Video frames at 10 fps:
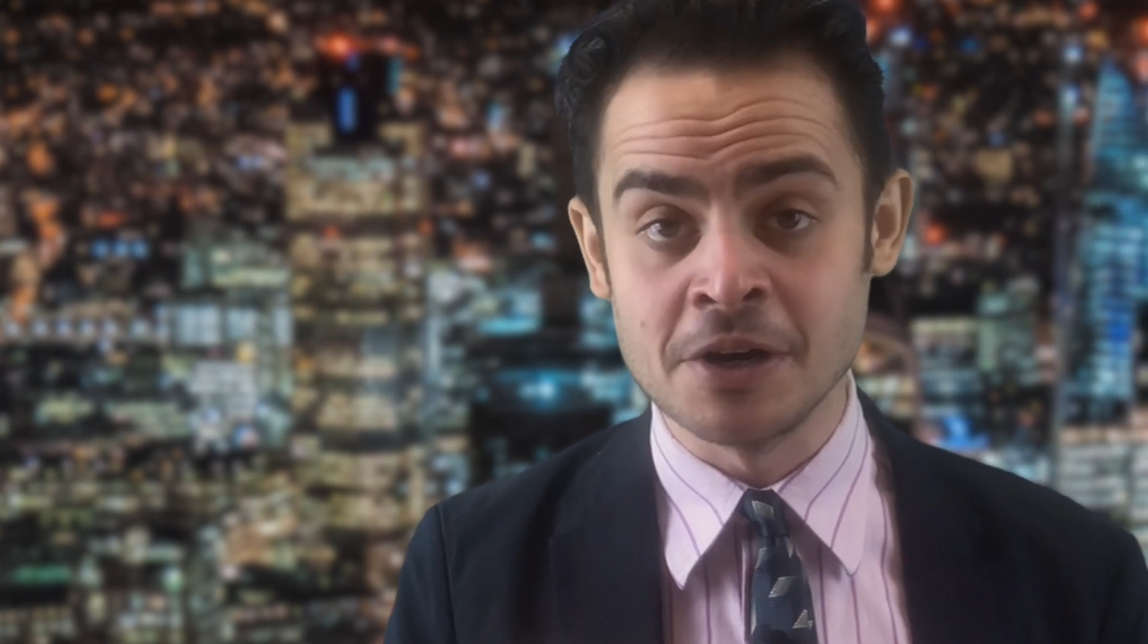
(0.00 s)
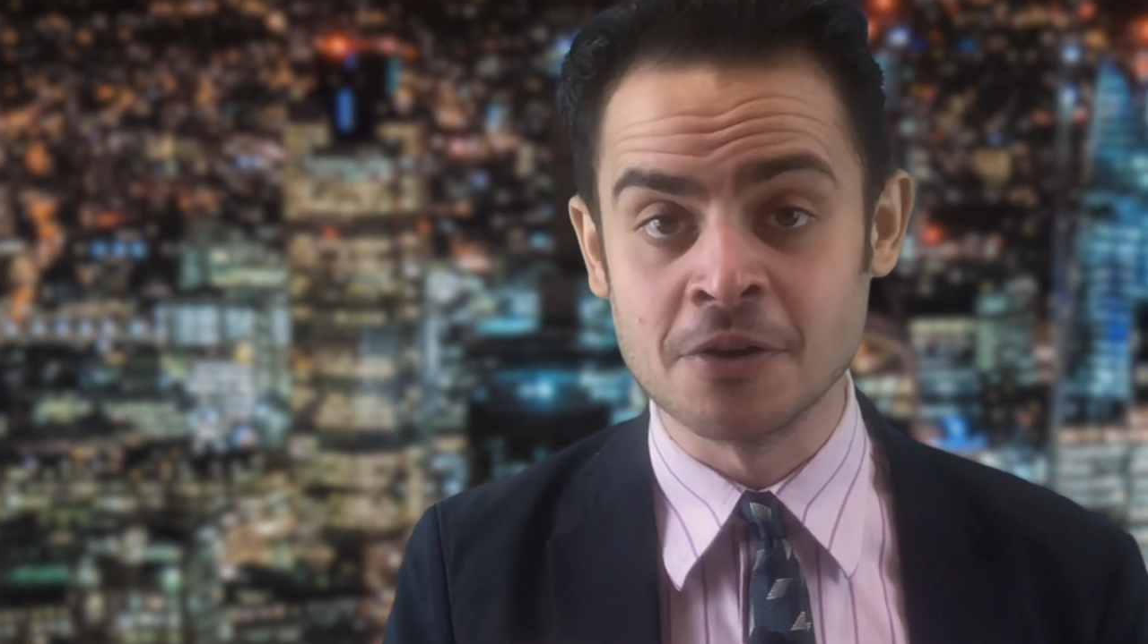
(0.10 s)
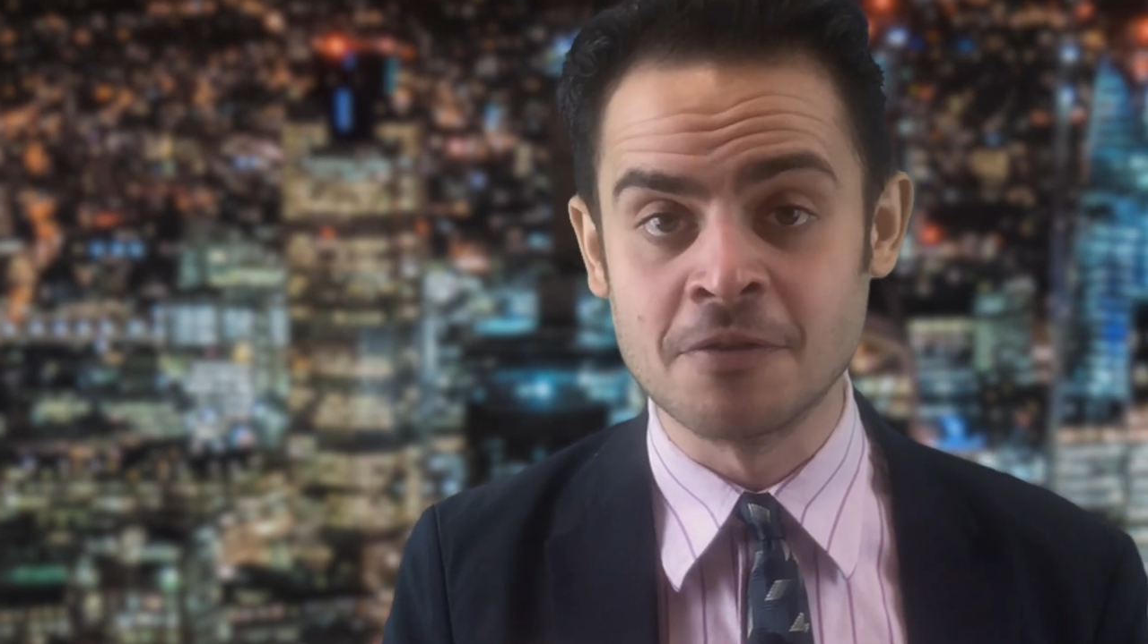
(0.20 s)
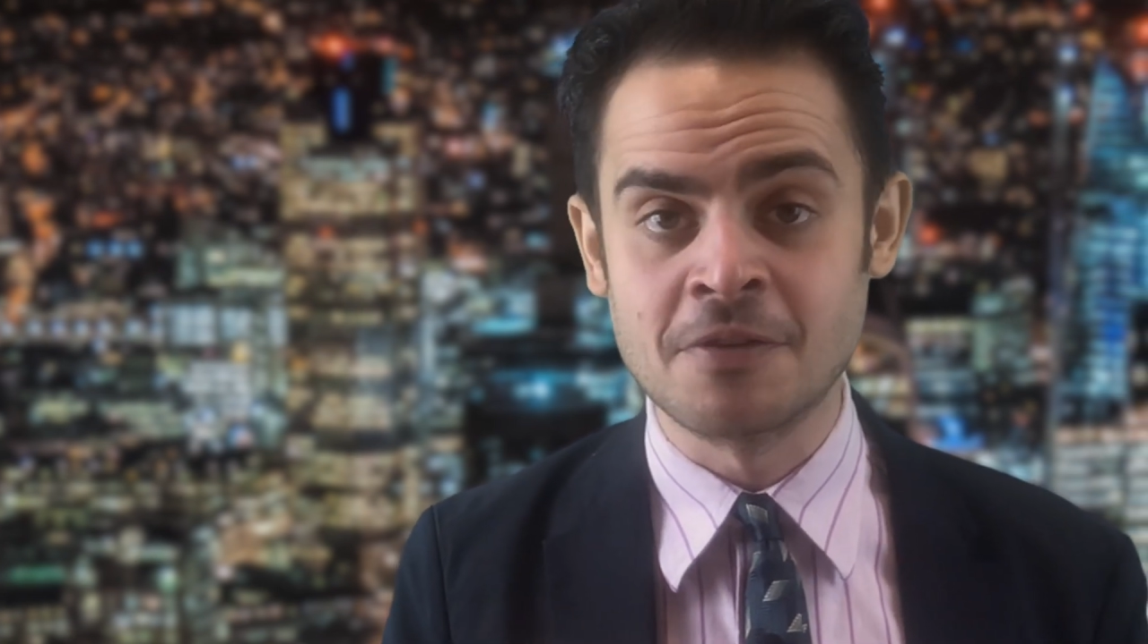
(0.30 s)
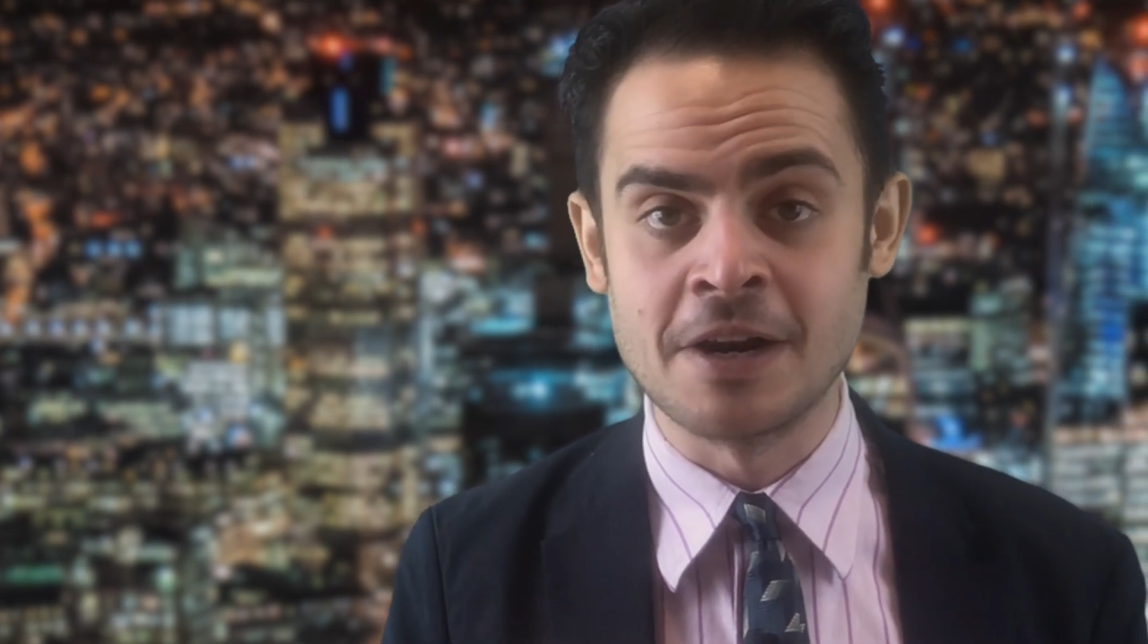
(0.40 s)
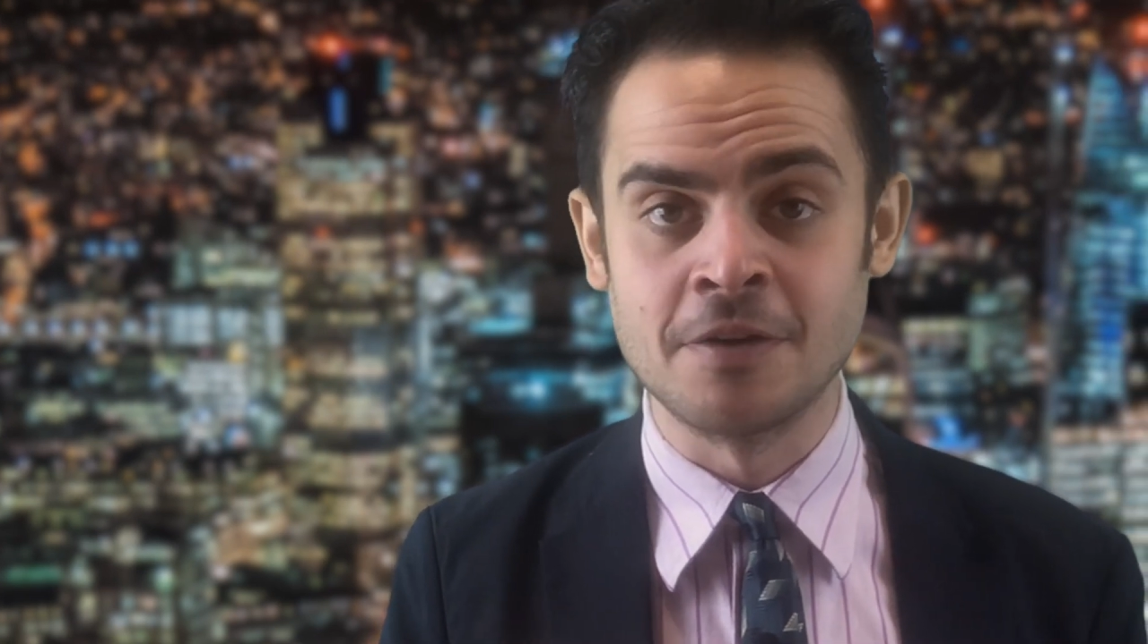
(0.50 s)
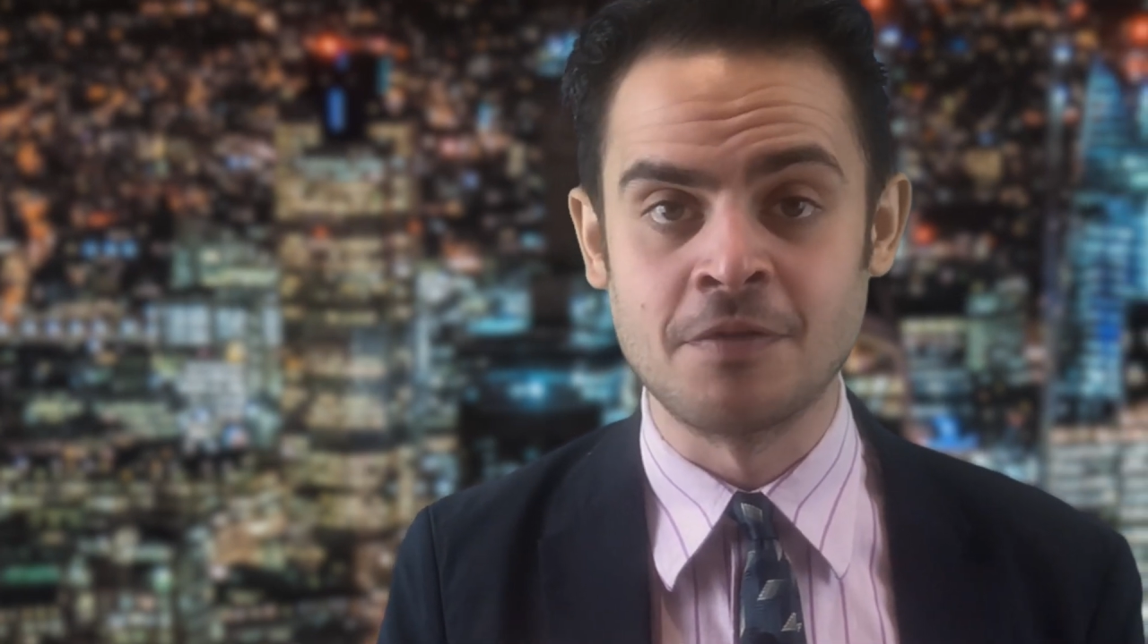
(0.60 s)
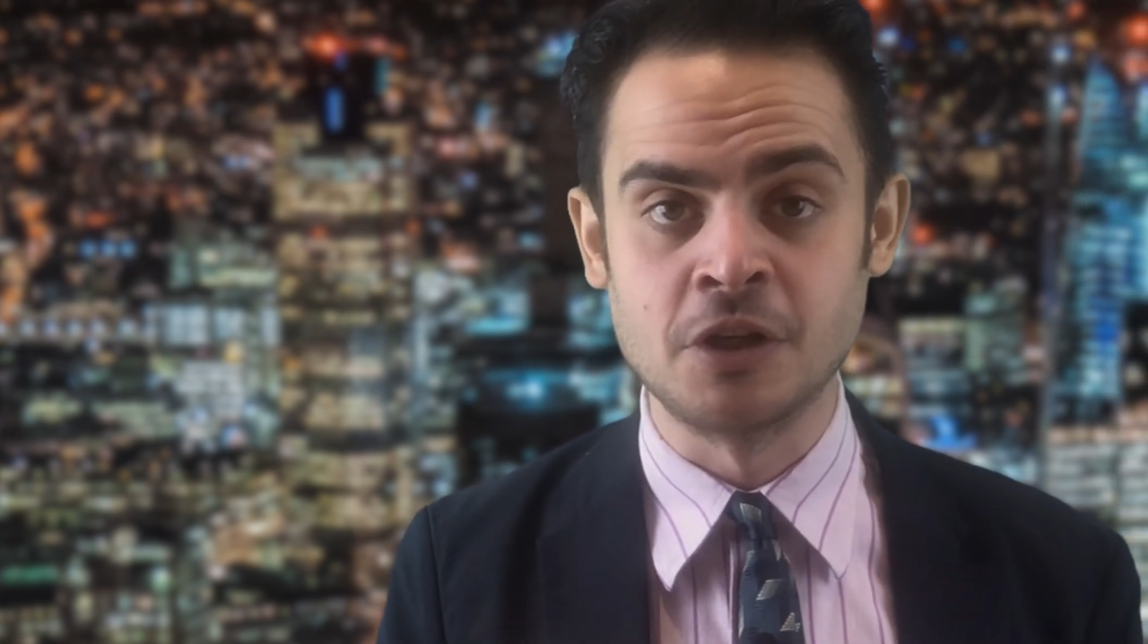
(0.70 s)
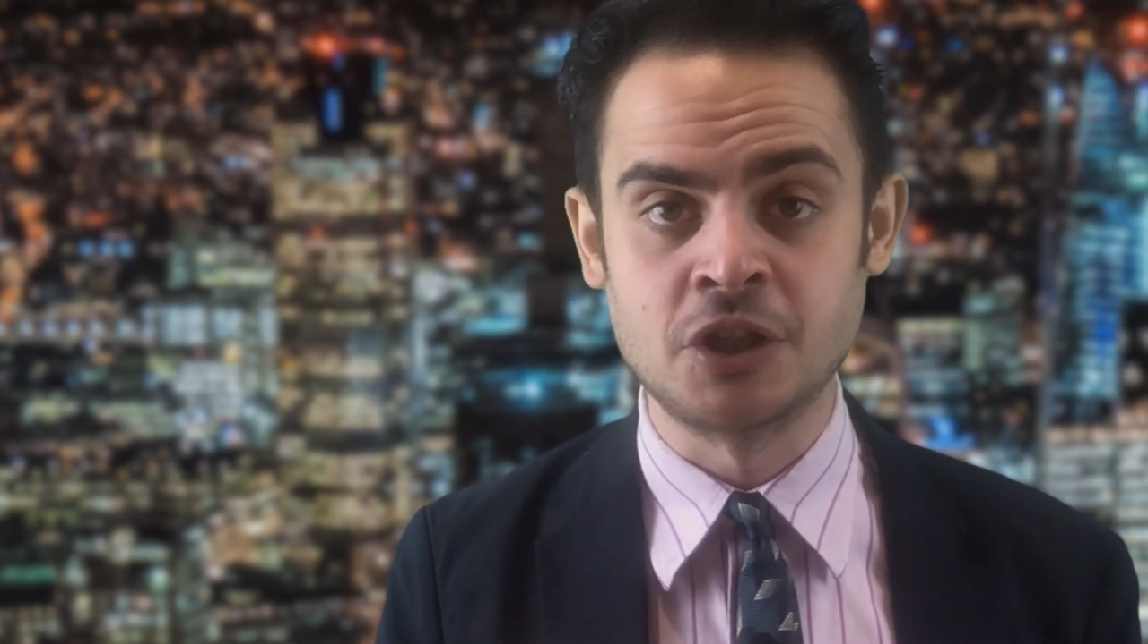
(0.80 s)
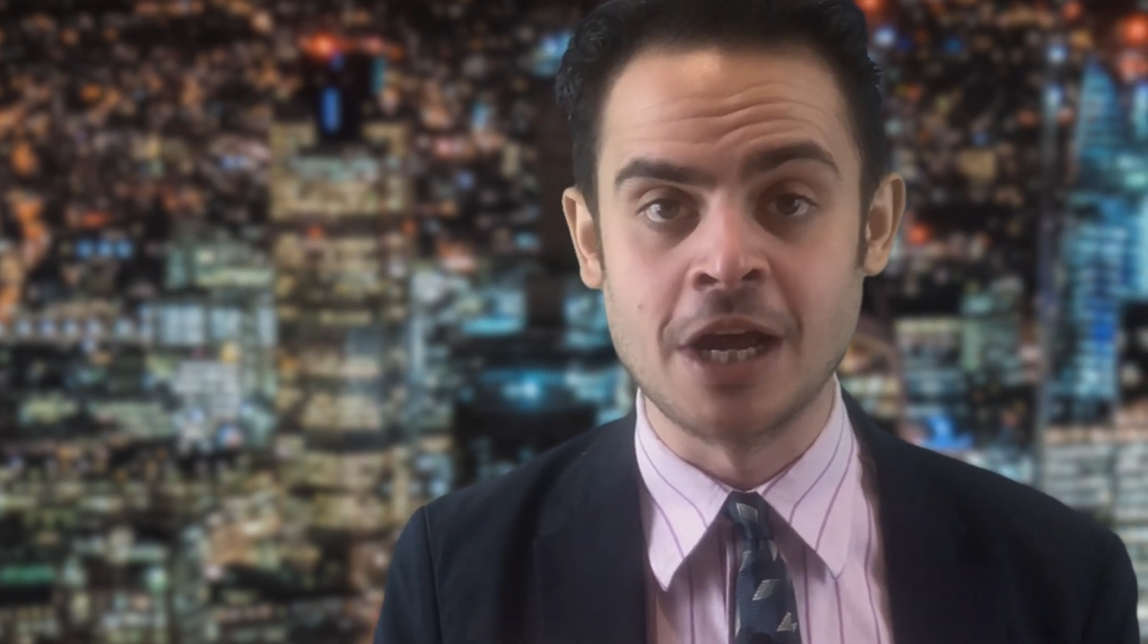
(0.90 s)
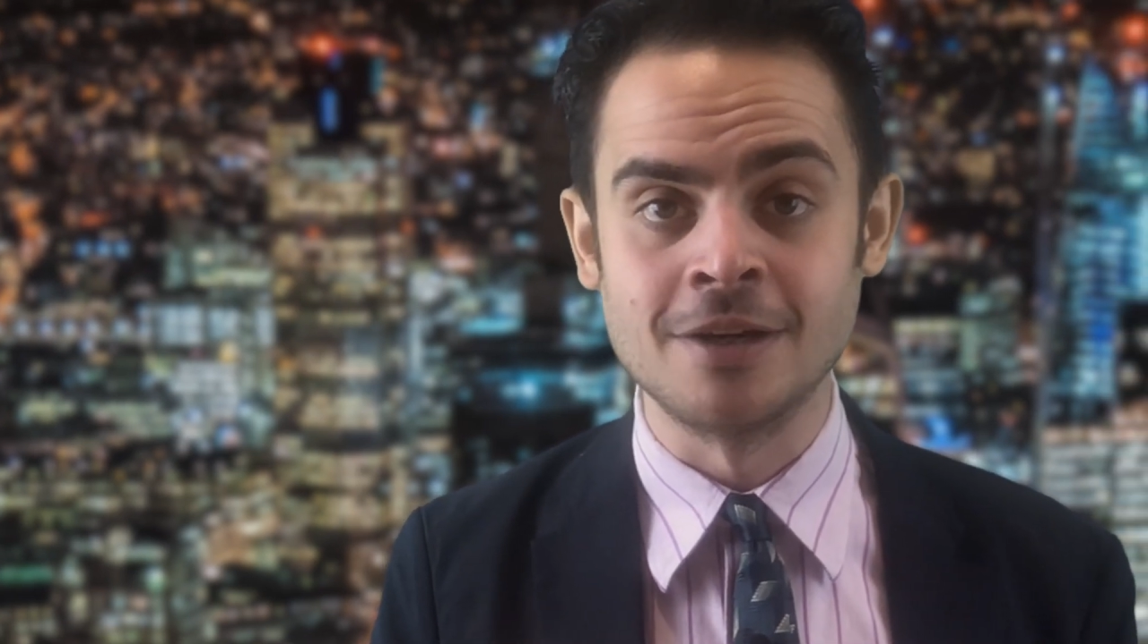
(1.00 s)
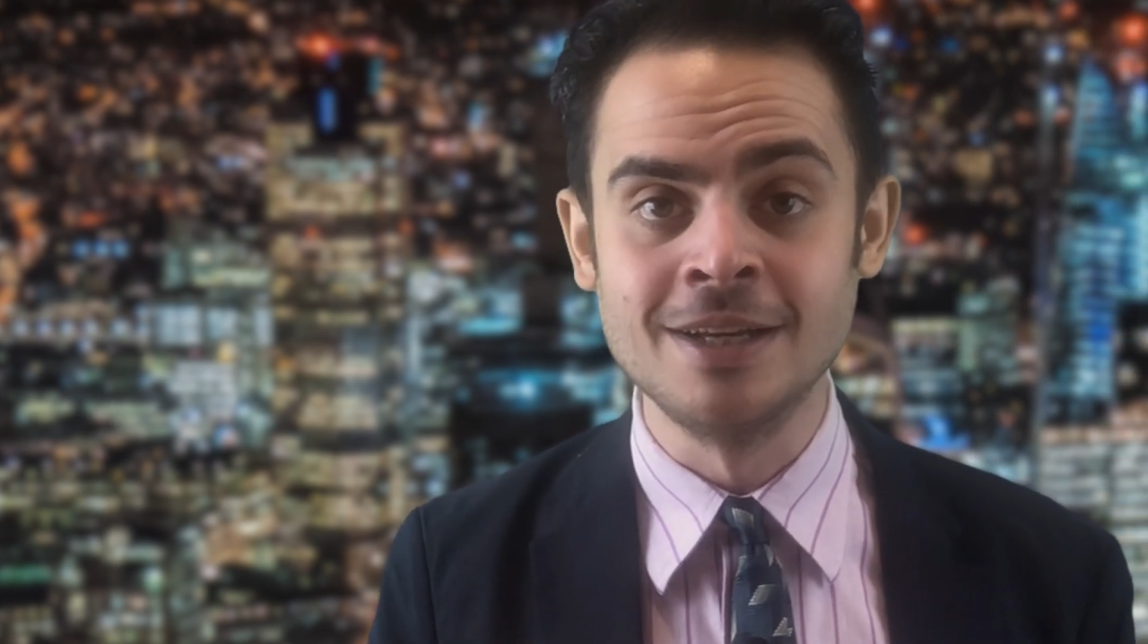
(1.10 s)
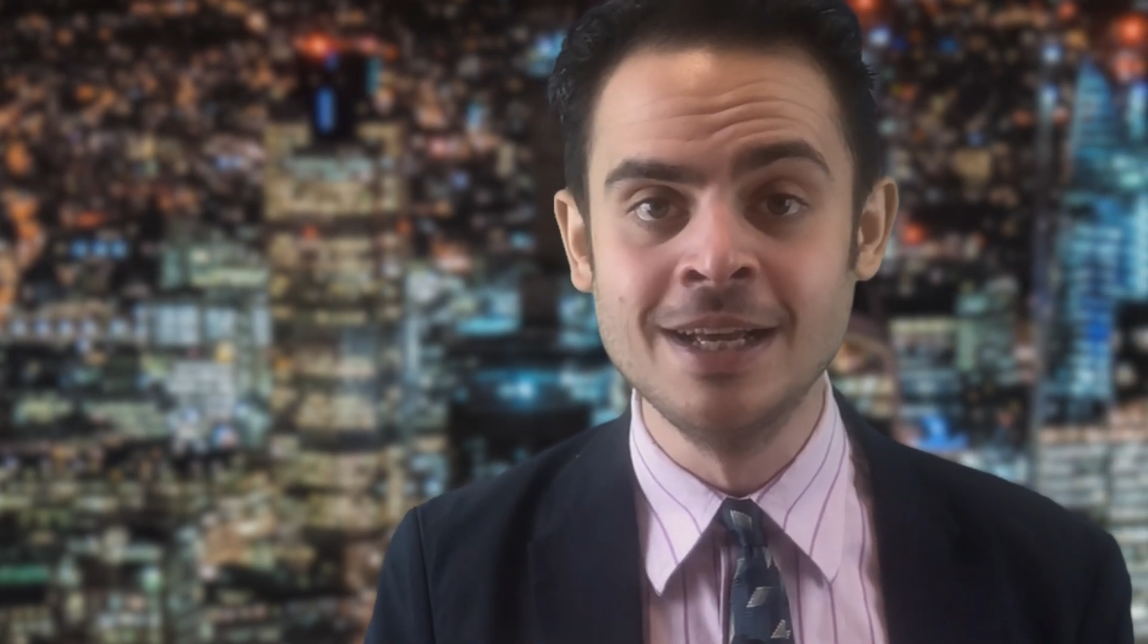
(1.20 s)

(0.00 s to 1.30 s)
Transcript: good friend of the show.